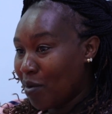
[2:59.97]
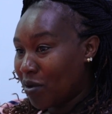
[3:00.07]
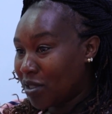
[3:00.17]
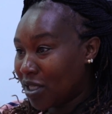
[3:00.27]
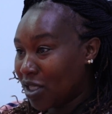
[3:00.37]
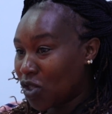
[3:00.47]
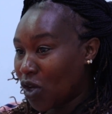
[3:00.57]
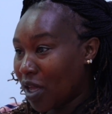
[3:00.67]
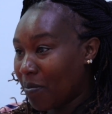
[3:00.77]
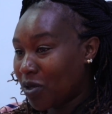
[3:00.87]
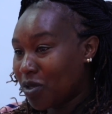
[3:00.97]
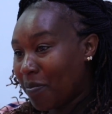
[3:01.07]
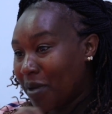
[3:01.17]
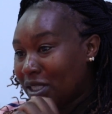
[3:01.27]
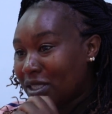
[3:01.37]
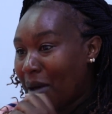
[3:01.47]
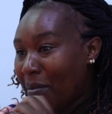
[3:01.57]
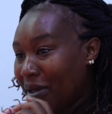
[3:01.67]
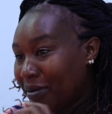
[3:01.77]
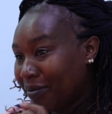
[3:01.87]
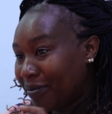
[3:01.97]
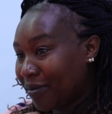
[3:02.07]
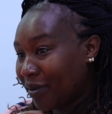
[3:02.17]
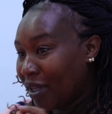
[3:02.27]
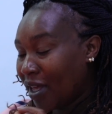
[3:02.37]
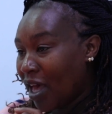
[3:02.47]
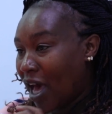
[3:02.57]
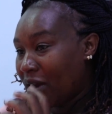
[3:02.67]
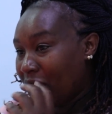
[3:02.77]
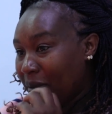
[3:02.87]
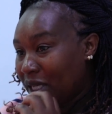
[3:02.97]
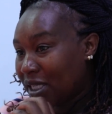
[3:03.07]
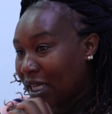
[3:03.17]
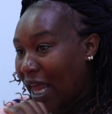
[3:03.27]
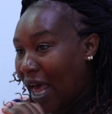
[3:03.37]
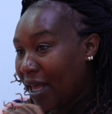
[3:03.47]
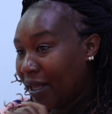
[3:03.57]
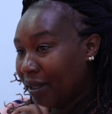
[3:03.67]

Moses is talking, but with a bit stammer and a bit slur.